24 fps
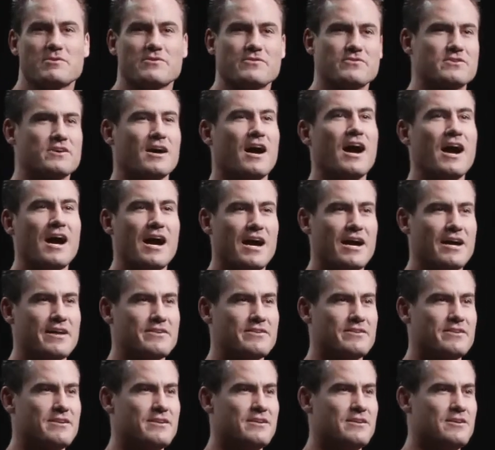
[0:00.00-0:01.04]
of God,
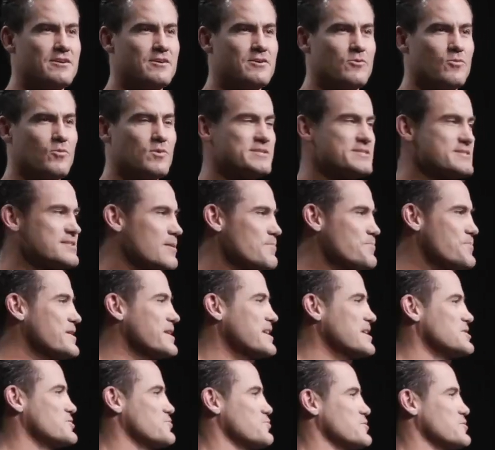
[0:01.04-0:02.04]
when something is